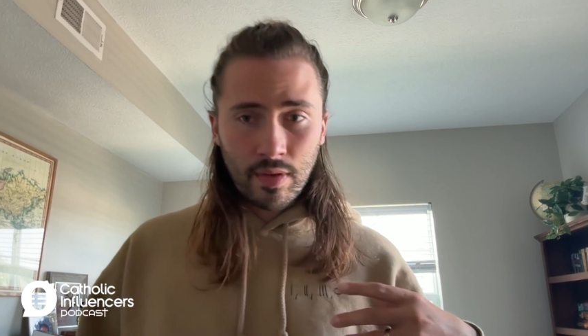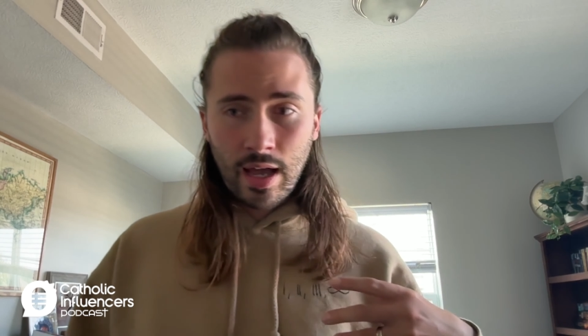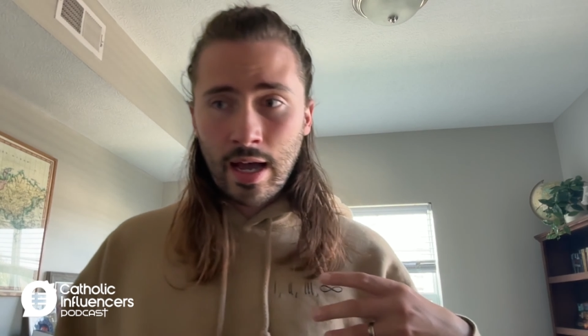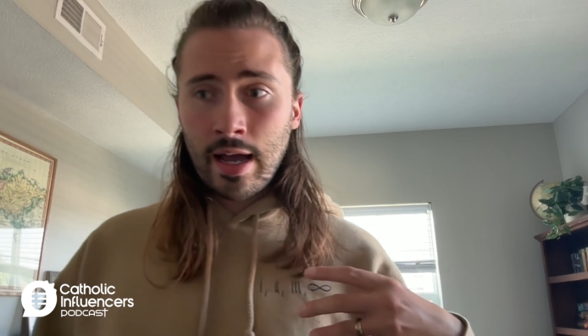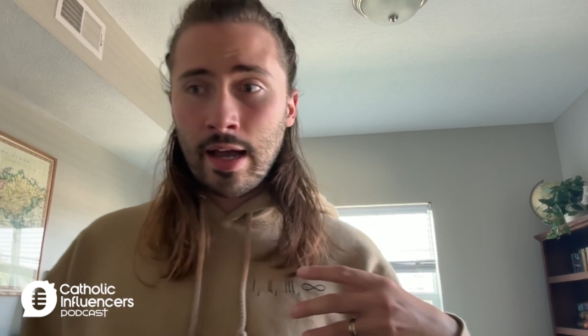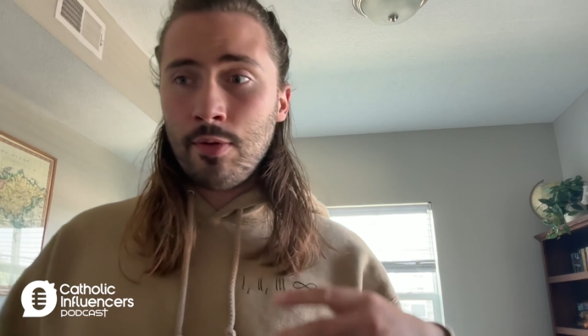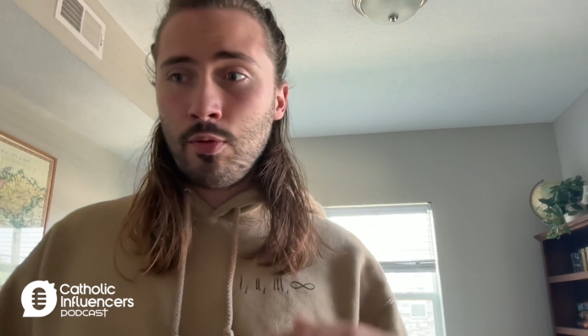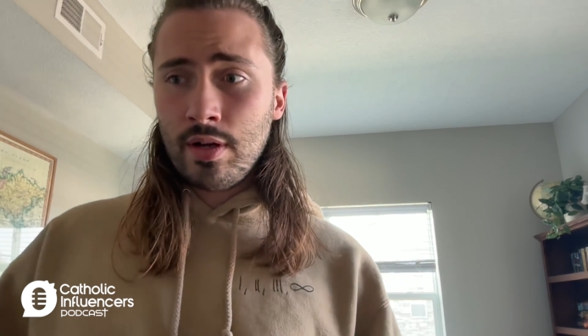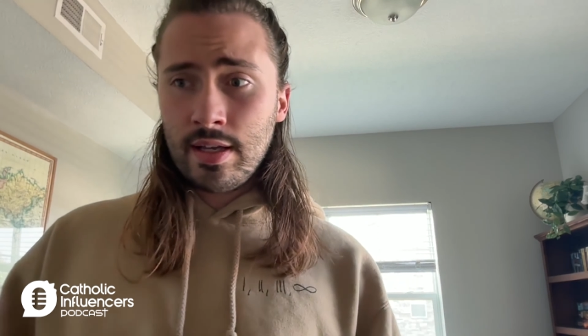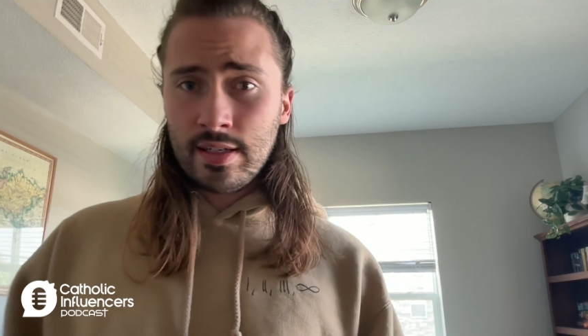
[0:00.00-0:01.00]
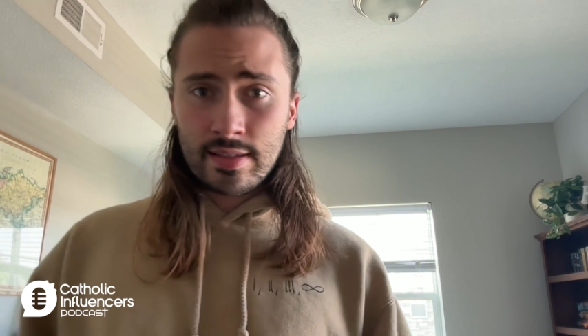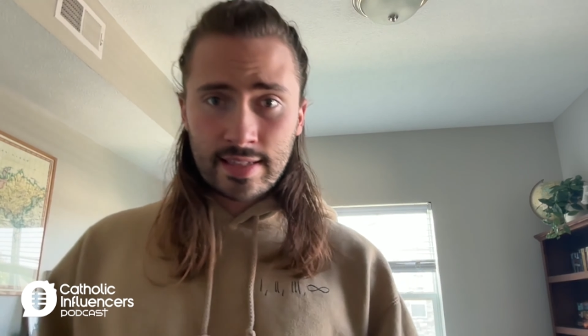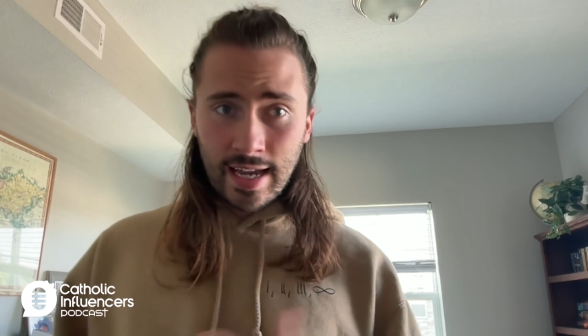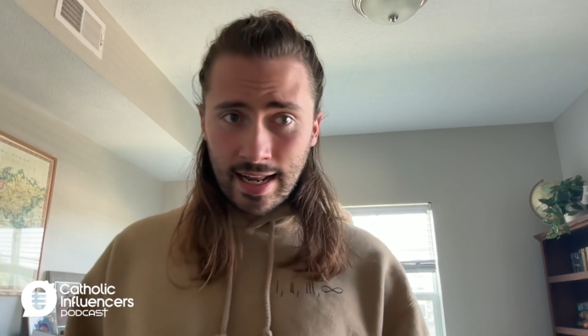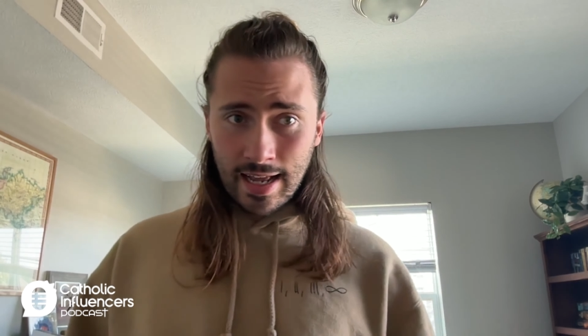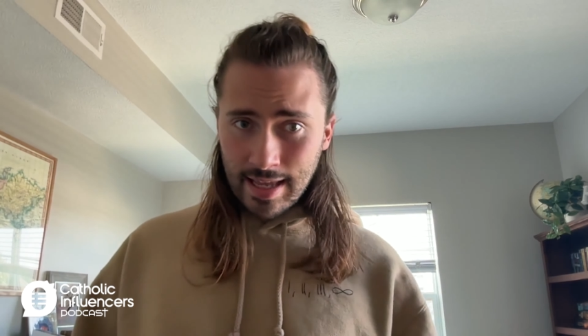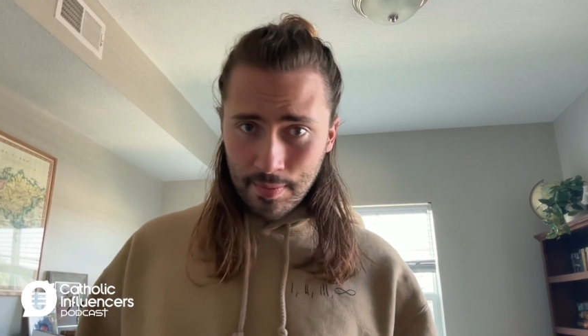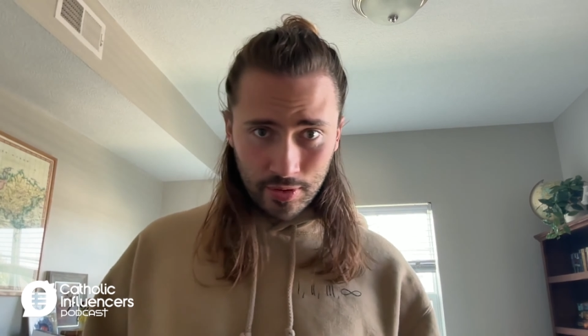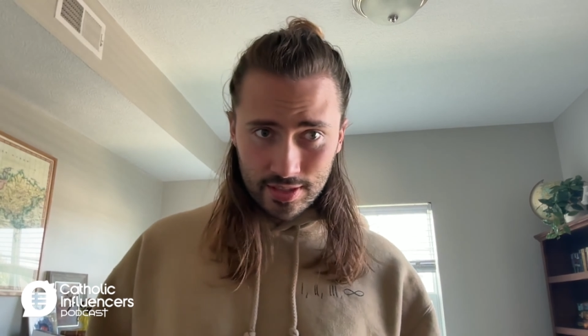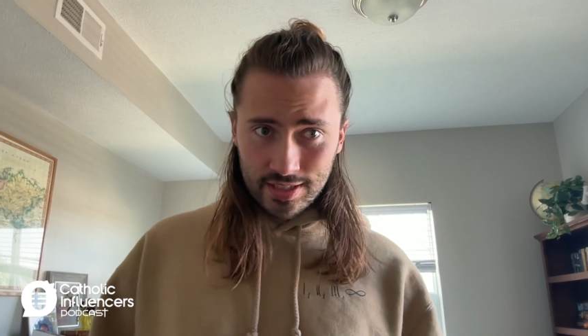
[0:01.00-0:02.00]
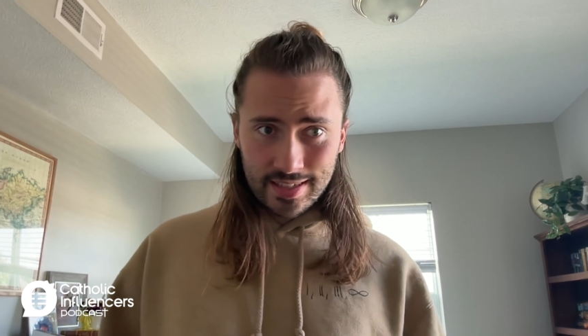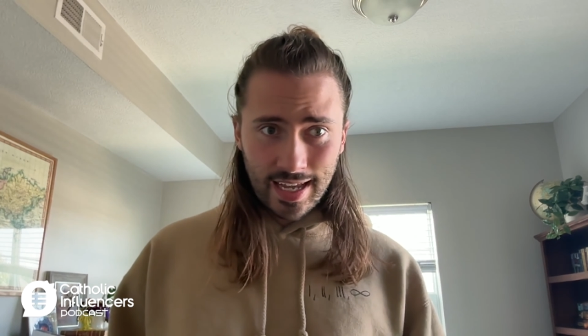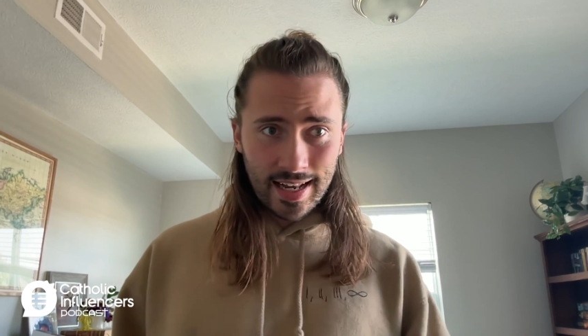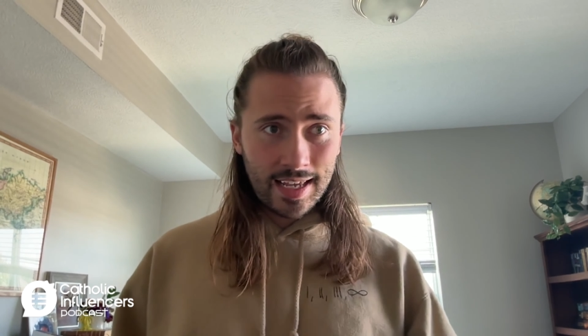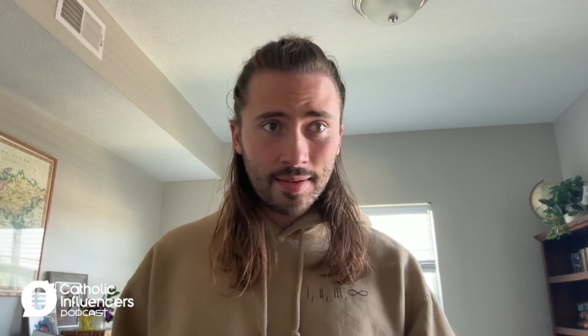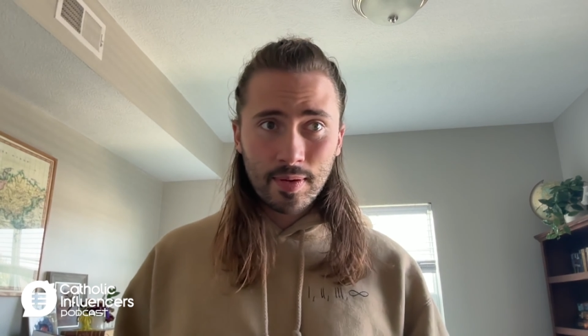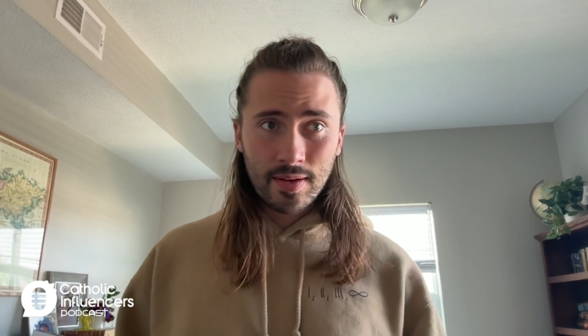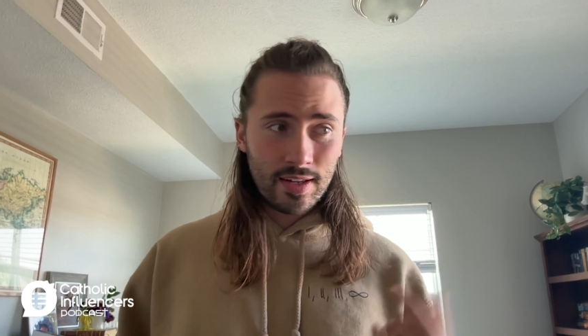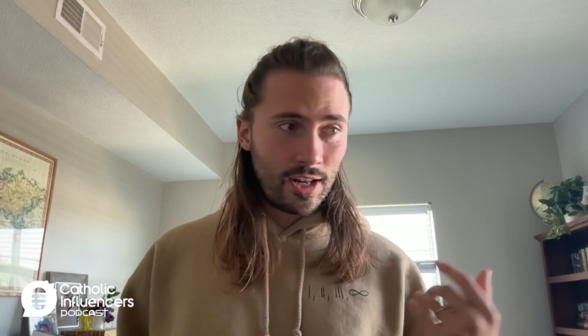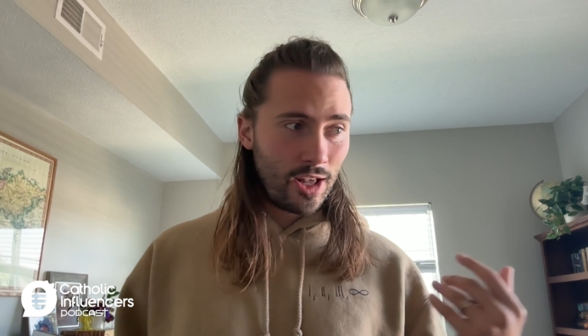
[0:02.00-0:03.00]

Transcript: I was at that point just dating, but